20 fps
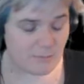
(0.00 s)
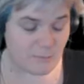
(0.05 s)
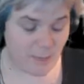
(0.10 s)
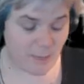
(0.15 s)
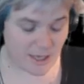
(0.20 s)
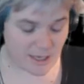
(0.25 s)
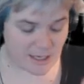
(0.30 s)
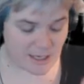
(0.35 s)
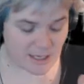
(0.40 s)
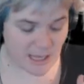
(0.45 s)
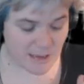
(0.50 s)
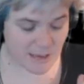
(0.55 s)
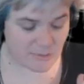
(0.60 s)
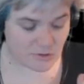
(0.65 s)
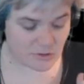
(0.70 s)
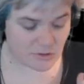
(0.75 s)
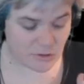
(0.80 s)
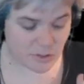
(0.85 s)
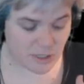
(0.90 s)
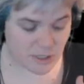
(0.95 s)
Making a game
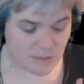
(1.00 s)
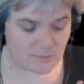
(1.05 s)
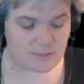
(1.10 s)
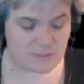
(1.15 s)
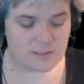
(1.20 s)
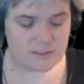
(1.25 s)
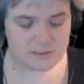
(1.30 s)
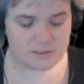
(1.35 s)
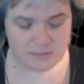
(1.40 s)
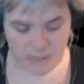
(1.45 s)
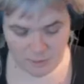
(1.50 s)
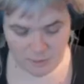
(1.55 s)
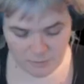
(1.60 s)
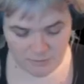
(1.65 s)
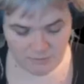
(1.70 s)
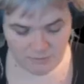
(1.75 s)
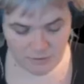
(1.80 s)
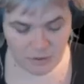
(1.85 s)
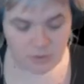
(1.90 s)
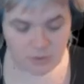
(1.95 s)
in Dreams. That'll
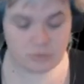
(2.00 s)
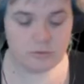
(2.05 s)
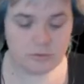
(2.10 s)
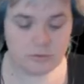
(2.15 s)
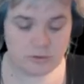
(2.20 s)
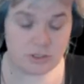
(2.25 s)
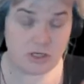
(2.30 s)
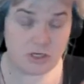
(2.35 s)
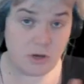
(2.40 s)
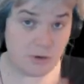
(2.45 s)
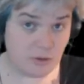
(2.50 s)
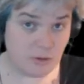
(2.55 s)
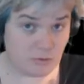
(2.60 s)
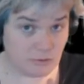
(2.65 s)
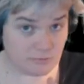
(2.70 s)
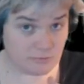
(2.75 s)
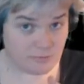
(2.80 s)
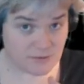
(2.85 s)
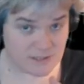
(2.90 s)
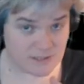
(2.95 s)
be very cool. Showing it
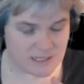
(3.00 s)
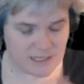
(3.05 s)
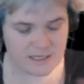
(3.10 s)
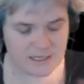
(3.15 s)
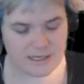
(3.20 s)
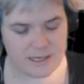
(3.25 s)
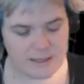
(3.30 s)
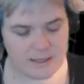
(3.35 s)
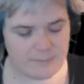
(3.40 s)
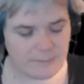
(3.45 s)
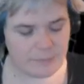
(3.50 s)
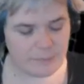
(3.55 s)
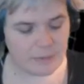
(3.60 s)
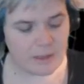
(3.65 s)
off on Sunday.